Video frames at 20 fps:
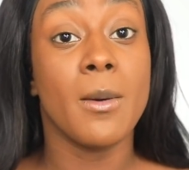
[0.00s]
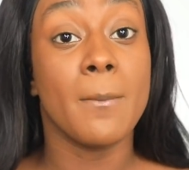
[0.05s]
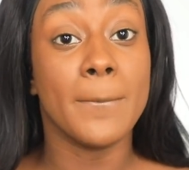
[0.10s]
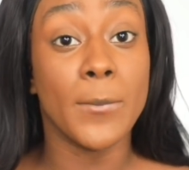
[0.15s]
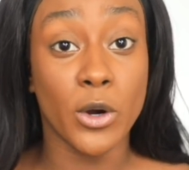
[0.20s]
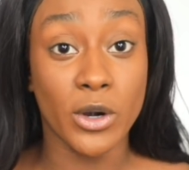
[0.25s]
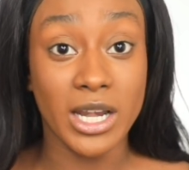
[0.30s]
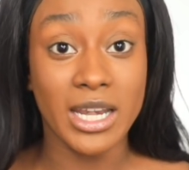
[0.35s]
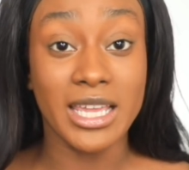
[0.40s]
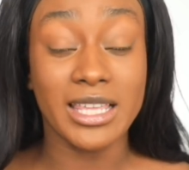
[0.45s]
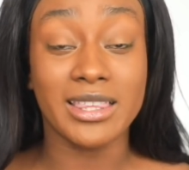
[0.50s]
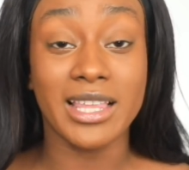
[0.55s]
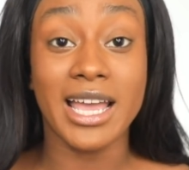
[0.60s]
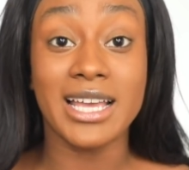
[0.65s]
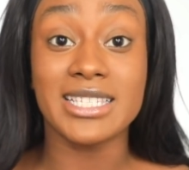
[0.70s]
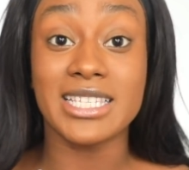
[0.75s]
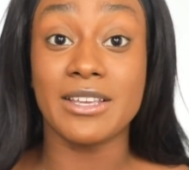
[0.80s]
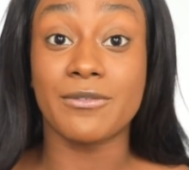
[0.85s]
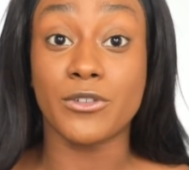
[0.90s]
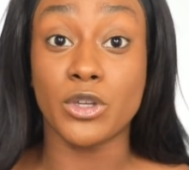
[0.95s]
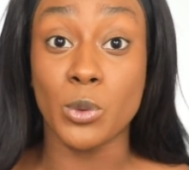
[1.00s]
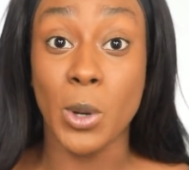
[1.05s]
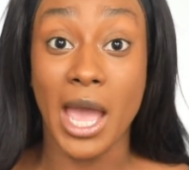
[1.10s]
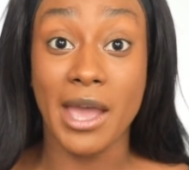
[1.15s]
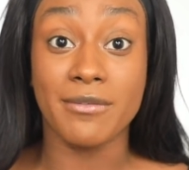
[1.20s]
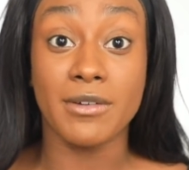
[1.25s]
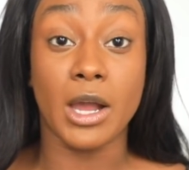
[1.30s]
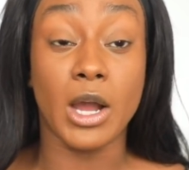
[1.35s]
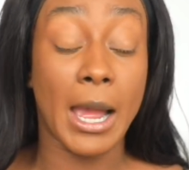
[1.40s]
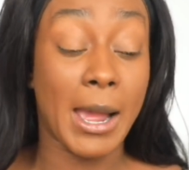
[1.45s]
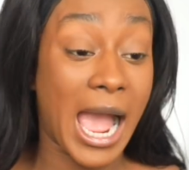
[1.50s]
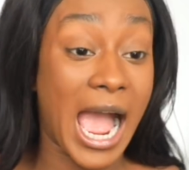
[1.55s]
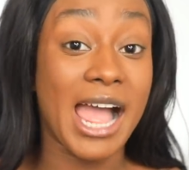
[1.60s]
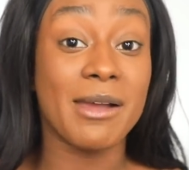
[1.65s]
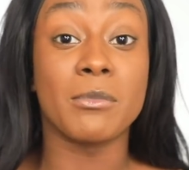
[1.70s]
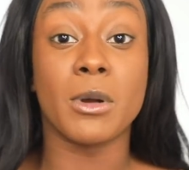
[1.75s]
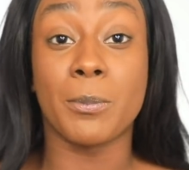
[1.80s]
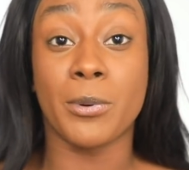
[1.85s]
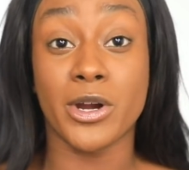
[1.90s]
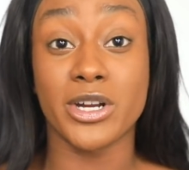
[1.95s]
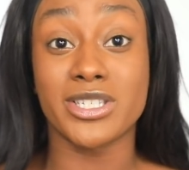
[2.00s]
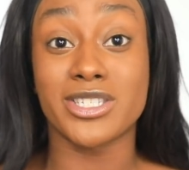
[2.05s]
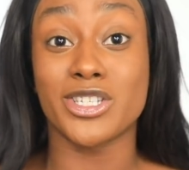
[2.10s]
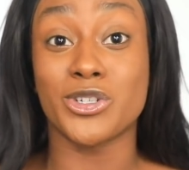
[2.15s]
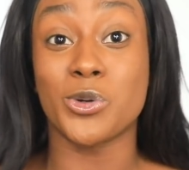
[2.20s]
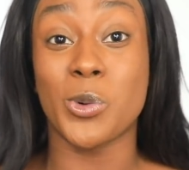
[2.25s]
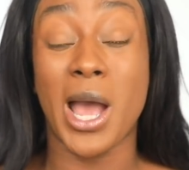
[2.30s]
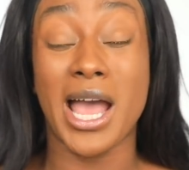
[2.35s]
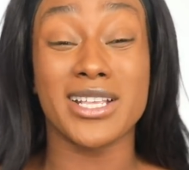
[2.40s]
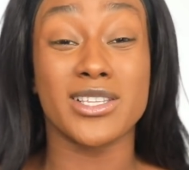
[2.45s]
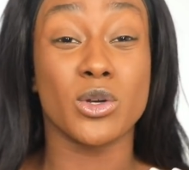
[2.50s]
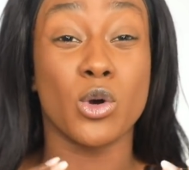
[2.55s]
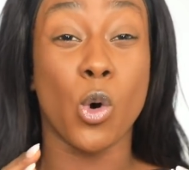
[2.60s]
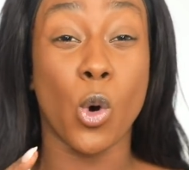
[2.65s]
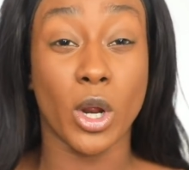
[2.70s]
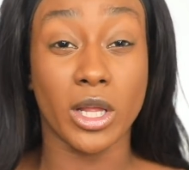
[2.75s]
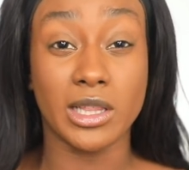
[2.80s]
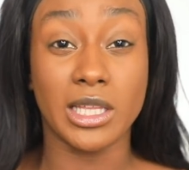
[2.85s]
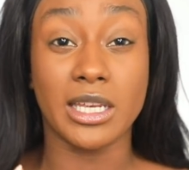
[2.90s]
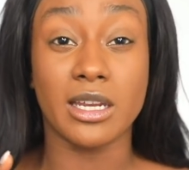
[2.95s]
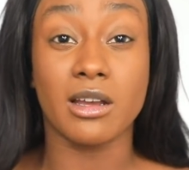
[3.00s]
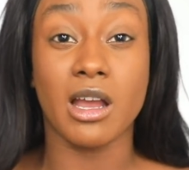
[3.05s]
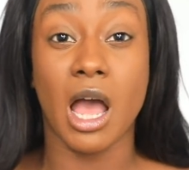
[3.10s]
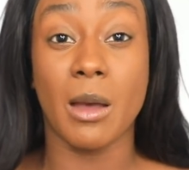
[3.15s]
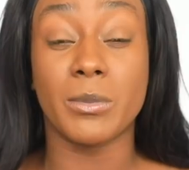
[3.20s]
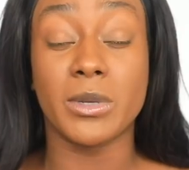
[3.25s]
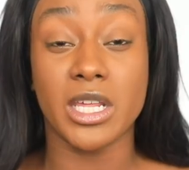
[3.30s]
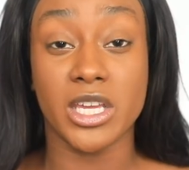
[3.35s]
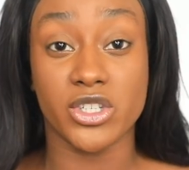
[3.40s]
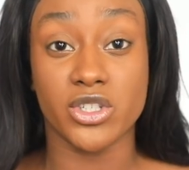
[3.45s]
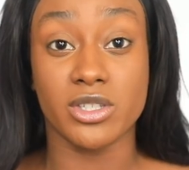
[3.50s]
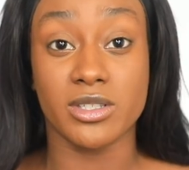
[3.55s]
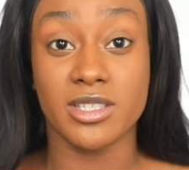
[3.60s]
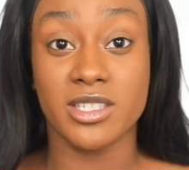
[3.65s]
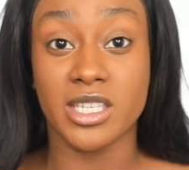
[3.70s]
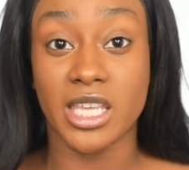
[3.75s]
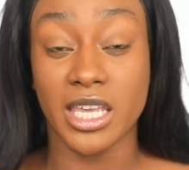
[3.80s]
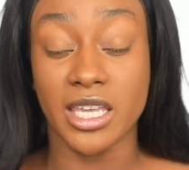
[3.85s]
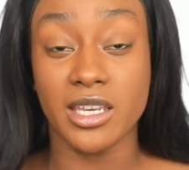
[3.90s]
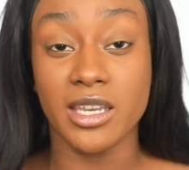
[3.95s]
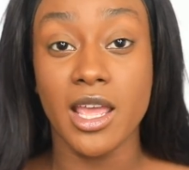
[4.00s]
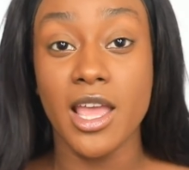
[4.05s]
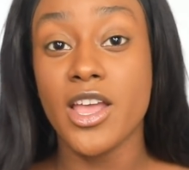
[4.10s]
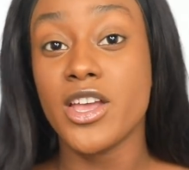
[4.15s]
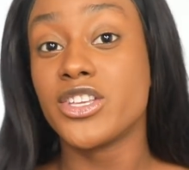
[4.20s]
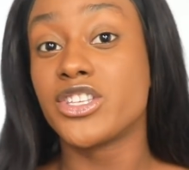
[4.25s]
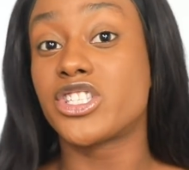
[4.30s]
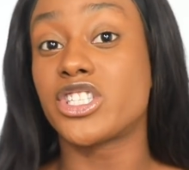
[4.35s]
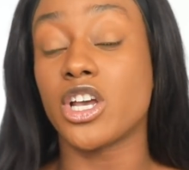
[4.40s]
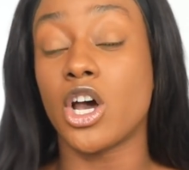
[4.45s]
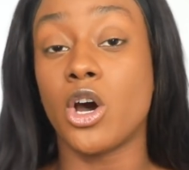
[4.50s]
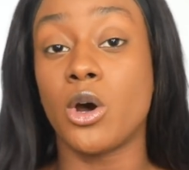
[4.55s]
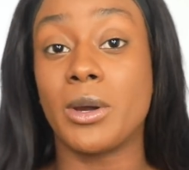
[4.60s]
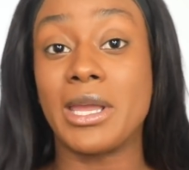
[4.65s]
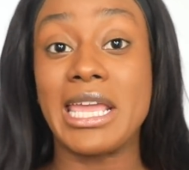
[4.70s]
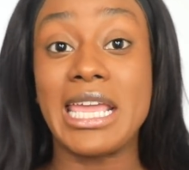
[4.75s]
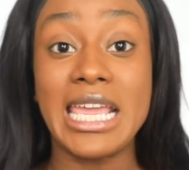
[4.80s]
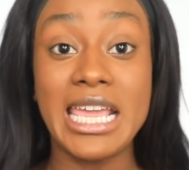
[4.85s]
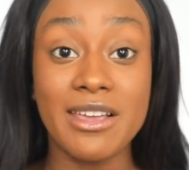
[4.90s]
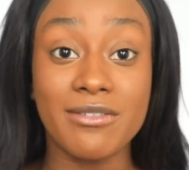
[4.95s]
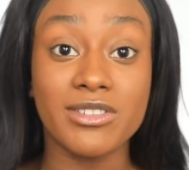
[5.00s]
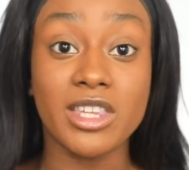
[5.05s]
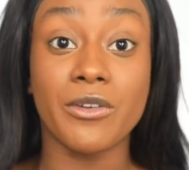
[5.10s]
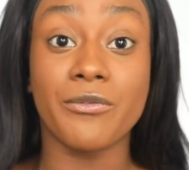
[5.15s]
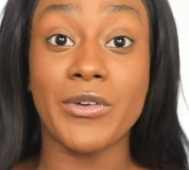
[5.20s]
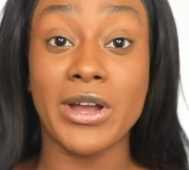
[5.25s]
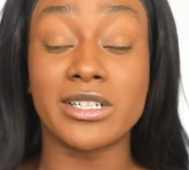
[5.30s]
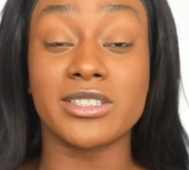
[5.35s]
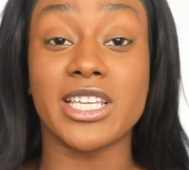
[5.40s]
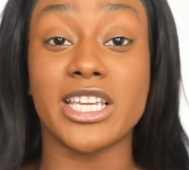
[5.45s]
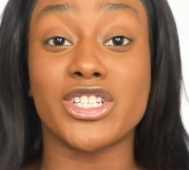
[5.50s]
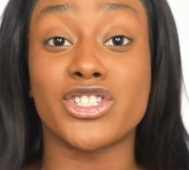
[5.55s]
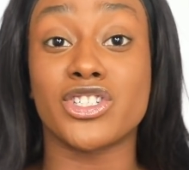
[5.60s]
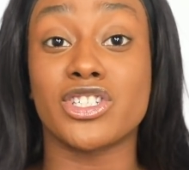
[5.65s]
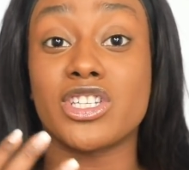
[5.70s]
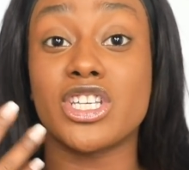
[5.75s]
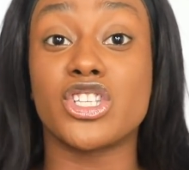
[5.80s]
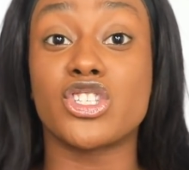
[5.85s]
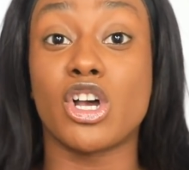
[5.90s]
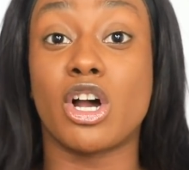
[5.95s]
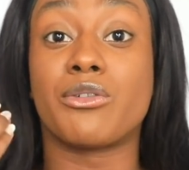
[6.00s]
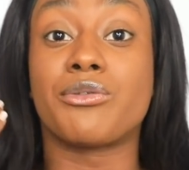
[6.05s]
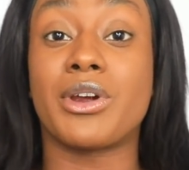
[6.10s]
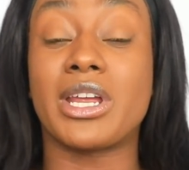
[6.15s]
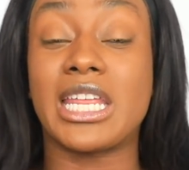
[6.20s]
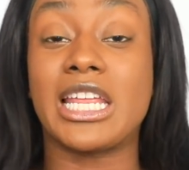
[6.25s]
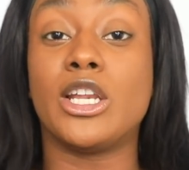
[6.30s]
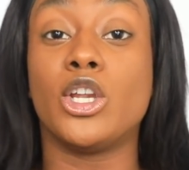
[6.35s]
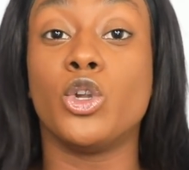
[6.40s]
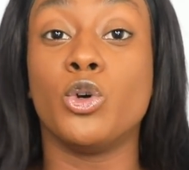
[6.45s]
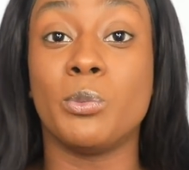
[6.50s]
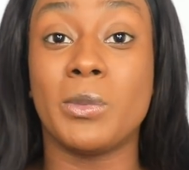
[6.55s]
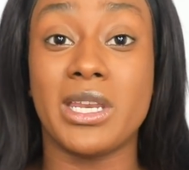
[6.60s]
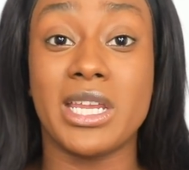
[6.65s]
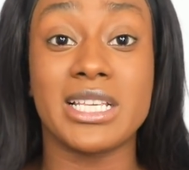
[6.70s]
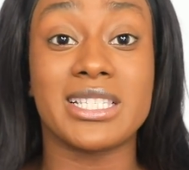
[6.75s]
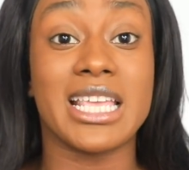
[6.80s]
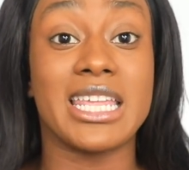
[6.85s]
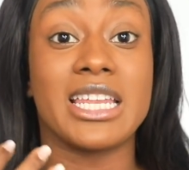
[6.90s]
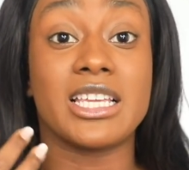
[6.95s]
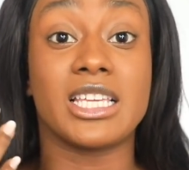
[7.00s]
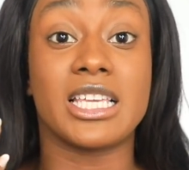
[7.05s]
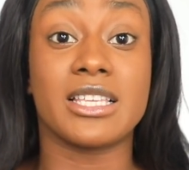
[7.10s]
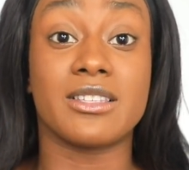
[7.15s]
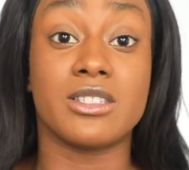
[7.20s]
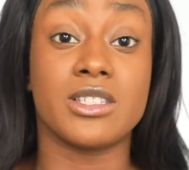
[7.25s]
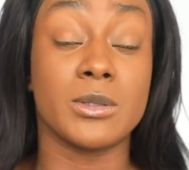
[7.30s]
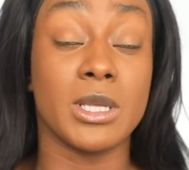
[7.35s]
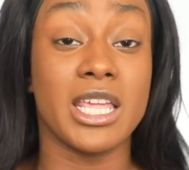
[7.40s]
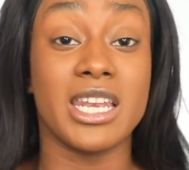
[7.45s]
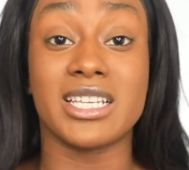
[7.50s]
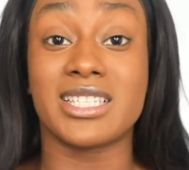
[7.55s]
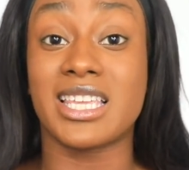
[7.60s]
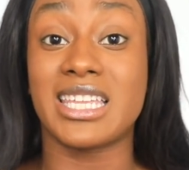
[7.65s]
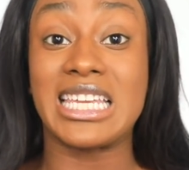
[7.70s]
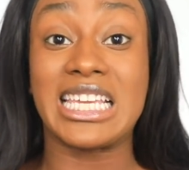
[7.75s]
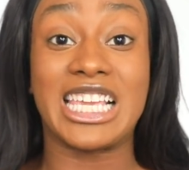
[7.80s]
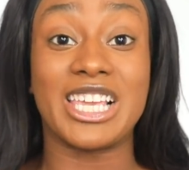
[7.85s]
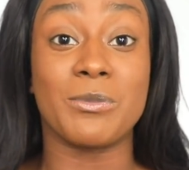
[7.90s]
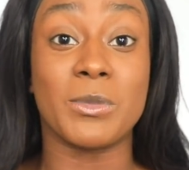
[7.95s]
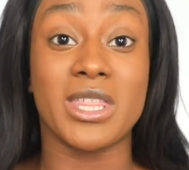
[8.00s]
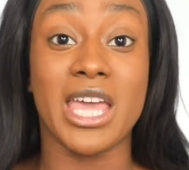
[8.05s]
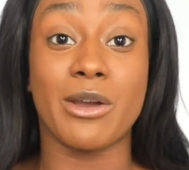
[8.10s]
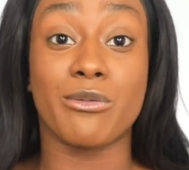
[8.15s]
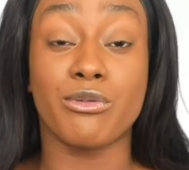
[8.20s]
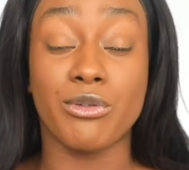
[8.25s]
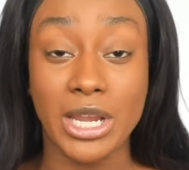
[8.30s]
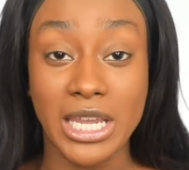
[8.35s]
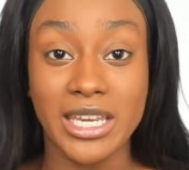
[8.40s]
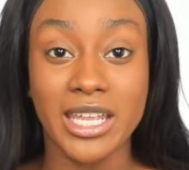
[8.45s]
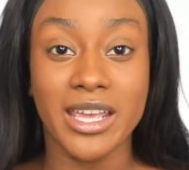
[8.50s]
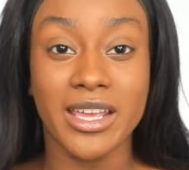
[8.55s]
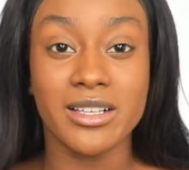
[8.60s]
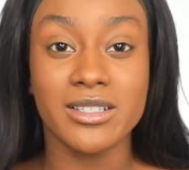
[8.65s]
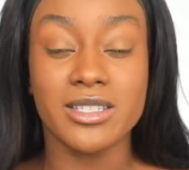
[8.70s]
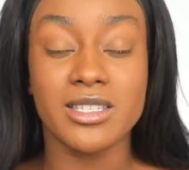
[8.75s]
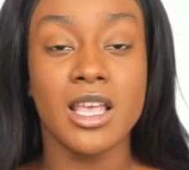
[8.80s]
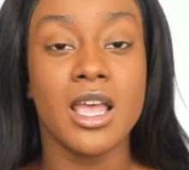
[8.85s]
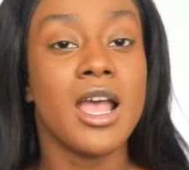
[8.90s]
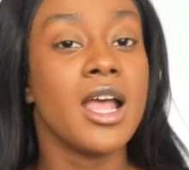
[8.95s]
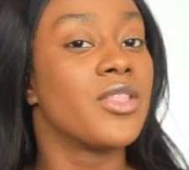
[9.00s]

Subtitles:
Morenitas, I'm a person who has oily to combination skin. So if the foundation is already luminous and it's gonna give me that radiance,